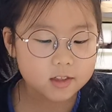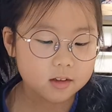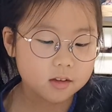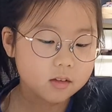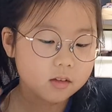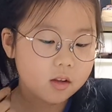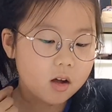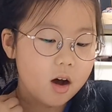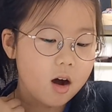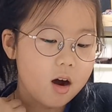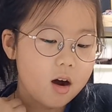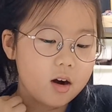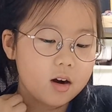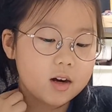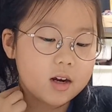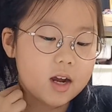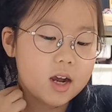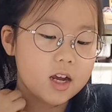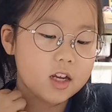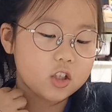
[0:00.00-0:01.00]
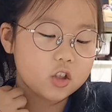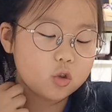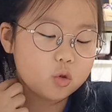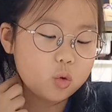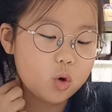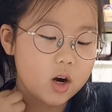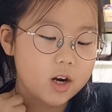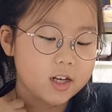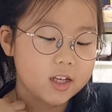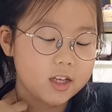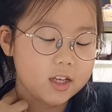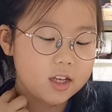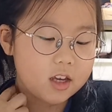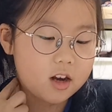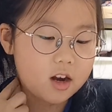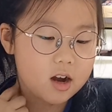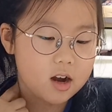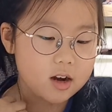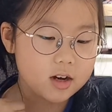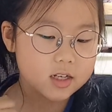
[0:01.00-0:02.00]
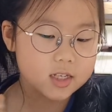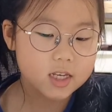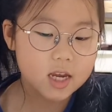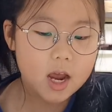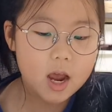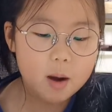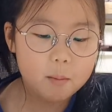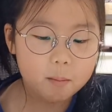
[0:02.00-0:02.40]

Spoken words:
long as 20 years,